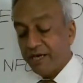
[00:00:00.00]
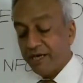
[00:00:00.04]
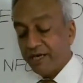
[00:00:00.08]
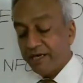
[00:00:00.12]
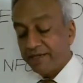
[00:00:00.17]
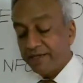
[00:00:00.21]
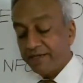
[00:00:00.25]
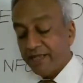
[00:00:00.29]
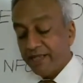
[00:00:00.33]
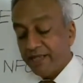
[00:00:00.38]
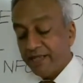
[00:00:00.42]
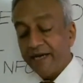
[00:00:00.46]

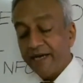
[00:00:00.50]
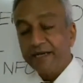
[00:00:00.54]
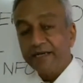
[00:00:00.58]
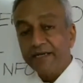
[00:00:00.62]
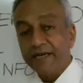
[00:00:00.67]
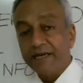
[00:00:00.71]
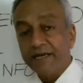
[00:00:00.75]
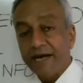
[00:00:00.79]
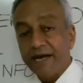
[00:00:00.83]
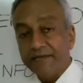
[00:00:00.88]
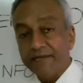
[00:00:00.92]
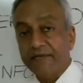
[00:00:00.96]
that
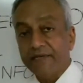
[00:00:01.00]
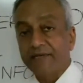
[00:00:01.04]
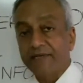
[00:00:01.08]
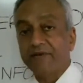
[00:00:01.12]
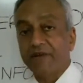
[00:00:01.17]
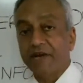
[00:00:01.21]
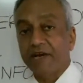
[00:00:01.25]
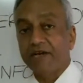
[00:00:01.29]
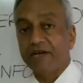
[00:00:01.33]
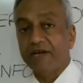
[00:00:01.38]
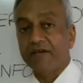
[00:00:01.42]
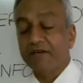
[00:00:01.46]
as a
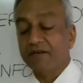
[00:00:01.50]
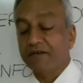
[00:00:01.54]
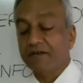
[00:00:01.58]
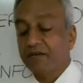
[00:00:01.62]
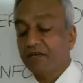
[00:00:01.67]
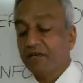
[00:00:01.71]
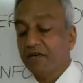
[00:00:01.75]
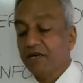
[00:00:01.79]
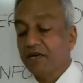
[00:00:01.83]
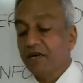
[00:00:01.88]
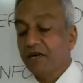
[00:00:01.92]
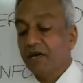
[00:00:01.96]
trainer,
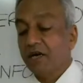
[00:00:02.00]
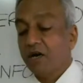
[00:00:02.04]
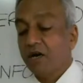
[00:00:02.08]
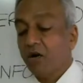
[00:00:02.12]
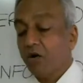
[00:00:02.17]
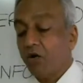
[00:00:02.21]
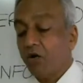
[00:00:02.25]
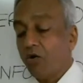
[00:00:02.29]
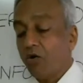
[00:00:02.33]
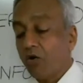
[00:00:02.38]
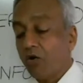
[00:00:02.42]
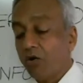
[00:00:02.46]

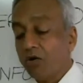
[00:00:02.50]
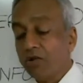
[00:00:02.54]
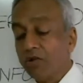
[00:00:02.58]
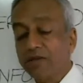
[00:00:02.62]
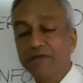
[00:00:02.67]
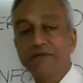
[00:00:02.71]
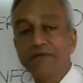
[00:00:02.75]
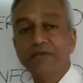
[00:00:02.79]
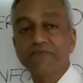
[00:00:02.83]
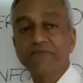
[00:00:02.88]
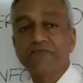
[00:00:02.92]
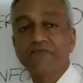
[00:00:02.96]
all this
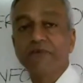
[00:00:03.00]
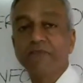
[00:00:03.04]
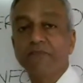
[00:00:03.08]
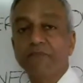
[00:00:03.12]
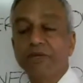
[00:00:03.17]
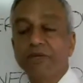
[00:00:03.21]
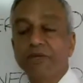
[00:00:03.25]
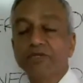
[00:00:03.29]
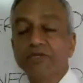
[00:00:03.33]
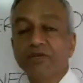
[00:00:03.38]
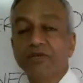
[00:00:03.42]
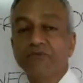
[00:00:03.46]

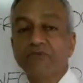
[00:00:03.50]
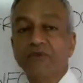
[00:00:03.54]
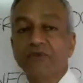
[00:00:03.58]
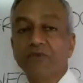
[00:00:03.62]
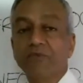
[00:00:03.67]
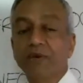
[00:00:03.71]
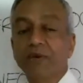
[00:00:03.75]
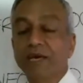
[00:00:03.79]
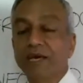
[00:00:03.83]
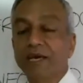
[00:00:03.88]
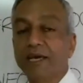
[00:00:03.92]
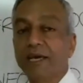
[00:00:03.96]
information will
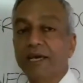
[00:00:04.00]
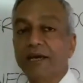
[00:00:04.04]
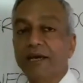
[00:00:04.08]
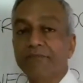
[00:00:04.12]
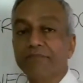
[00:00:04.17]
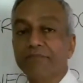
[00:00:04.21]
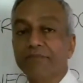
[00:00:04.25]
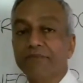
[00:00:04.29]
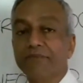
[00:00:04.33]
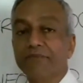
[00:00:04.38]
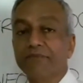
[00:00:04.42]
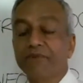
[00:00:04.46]
be kept
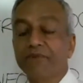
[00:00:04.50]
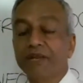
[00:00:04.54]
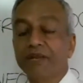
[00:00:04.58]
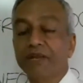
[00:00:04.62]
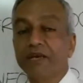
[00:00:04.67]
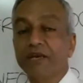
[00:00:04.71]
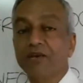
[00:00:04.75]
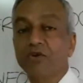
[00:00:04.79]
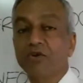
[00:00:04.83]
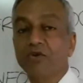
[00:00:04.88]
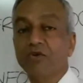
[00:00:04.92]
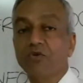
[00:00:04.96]
very
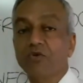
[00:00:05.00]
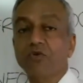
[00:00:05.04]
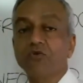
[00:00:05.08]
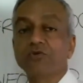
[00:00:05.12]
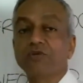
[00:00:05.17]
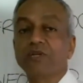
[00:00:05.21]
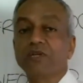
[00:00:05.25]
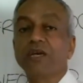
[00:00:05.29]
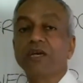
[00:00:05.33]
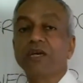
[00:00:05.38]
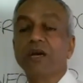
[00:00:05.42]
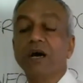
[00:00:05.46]
closely
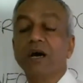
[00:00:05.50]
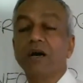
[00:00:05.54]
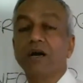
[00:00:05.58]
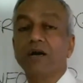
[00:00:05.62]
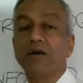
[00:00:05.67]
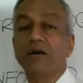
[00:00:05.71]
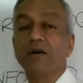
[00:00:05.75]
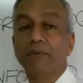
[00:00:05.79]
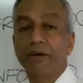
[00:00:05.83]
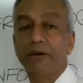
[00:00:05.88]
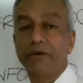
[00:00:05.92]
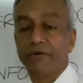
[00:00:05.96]
guarded
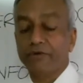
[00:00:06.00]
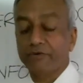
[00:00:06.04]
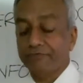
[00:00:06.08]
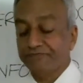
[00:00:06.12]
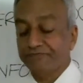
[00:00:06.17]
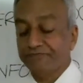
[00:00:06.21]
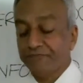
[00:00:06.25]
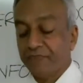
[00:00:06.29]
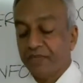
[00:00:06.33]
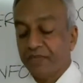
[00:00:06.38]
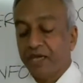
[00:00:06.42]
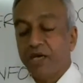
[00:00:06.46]
by you.
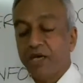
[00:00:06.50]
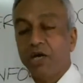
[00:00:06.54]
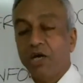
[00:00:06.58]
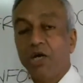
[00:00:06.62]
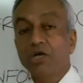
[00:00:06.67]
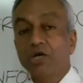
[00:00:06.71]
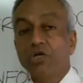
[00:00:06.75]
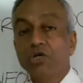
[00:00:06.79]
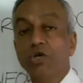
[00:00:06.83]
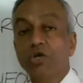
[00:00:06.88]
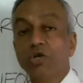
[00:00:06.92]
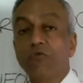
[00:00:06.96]

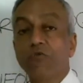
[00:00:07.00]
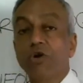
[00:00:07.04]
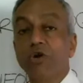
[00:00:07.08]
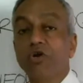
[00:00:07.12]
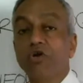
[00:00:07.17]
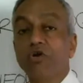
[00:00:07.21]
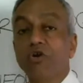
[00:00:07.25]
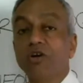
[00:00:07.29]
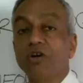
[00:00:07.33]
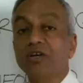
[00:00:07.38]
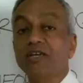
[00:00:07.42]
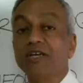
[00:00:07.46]
You will
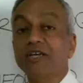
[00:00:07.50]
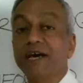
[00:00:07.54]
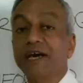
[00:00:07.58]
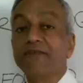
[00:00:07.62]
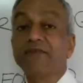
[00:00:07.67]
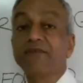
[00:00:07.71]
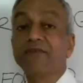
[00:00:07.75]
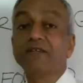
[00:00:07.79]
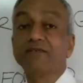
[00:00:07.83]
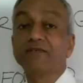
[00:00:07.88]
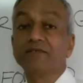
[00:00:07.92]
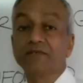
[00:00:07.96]
not divulge
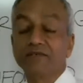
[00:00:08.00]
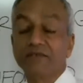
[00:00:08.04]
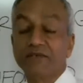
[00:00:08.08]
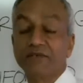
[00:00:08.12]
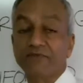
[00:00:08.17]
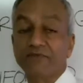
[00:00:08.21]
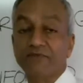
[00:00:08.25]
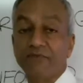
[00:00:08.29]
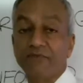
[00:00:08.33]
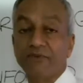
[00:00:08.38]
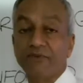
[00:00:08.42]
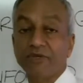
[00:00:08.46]
this
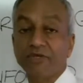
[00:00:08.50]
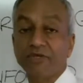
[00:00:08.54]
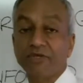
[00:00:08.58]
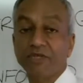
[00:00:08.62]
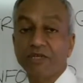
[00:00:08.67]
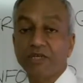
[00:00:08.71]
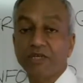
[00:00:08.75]
information.